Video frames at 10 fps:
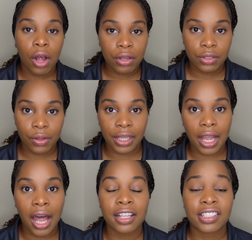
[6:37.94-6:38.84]
Also, the
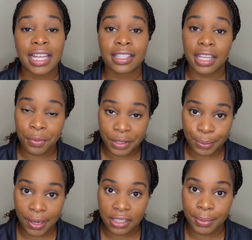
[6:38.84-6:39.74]
college has their
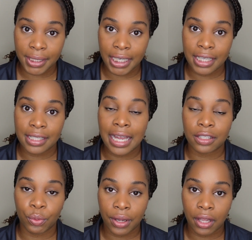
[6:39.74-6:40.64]
responsibilities
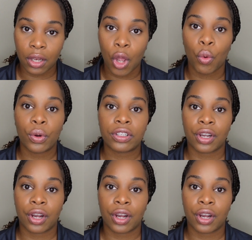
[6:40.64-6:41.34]
as well, which